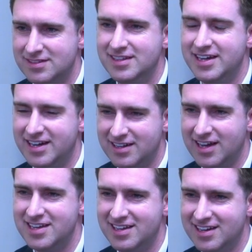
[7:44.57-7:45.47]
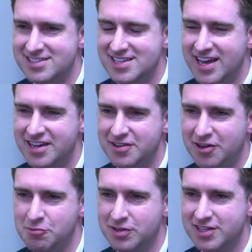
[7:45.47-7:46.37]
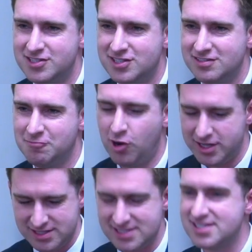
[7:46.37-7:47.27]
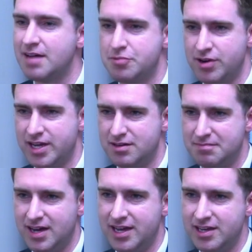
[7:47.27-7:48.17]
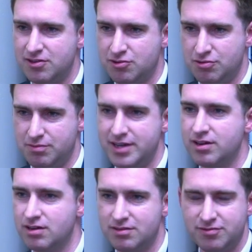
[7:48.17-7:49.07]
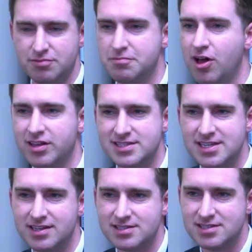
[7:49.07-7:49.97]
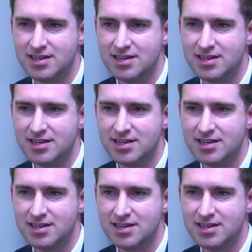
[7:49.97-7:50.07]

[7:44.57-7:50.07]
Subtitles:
Yeah, I'd say I really wanted to separate my career from politics.